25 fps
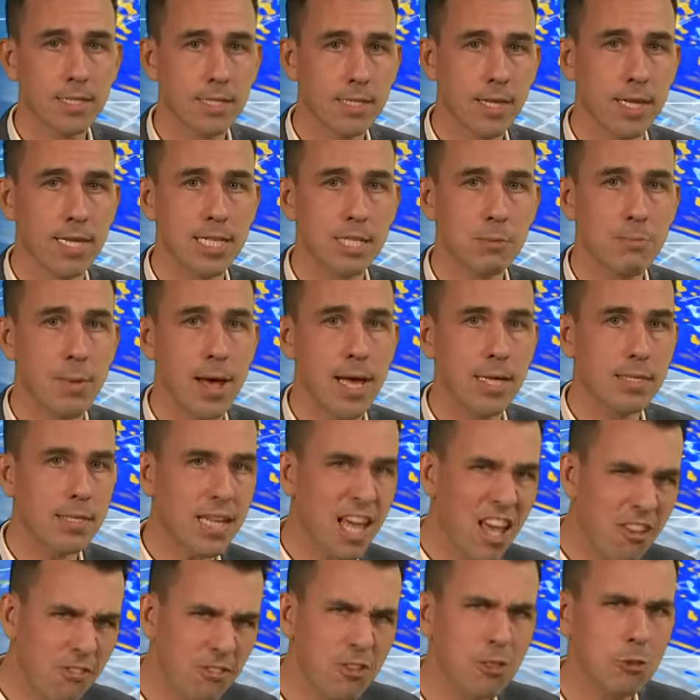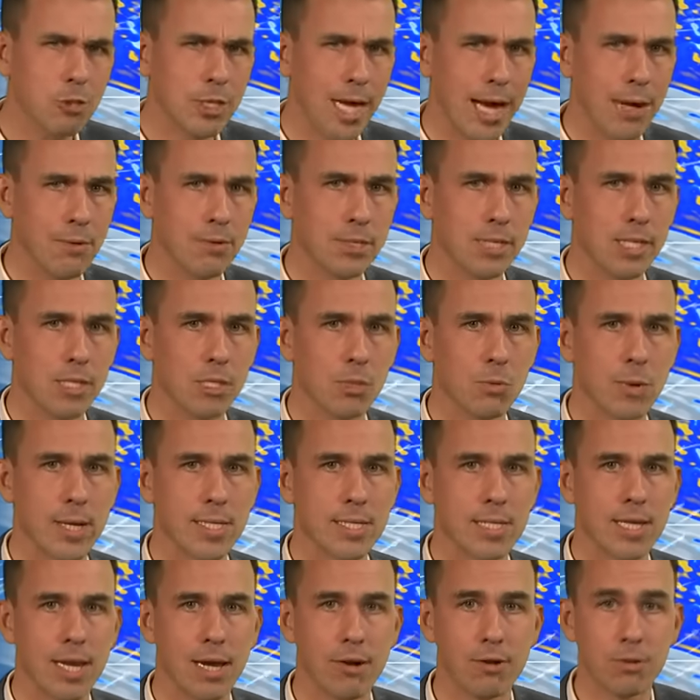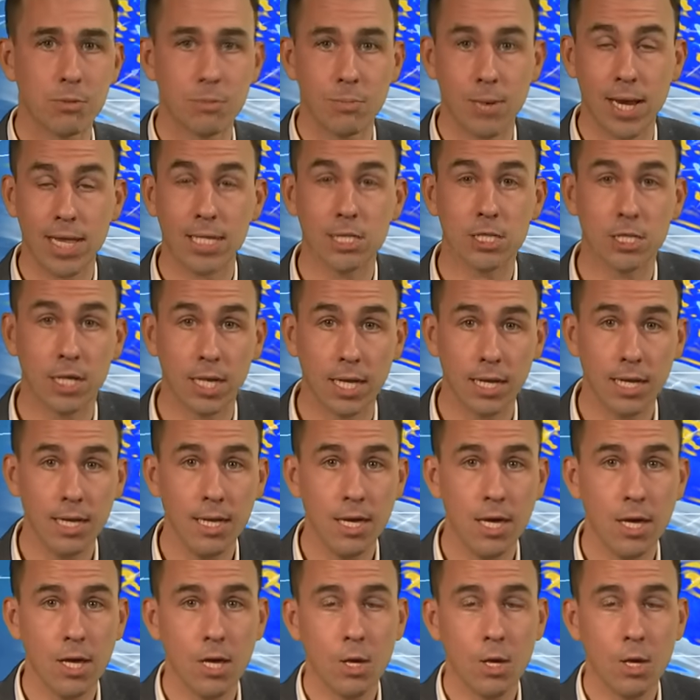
Sunny spells, a few showers into western areas, but actually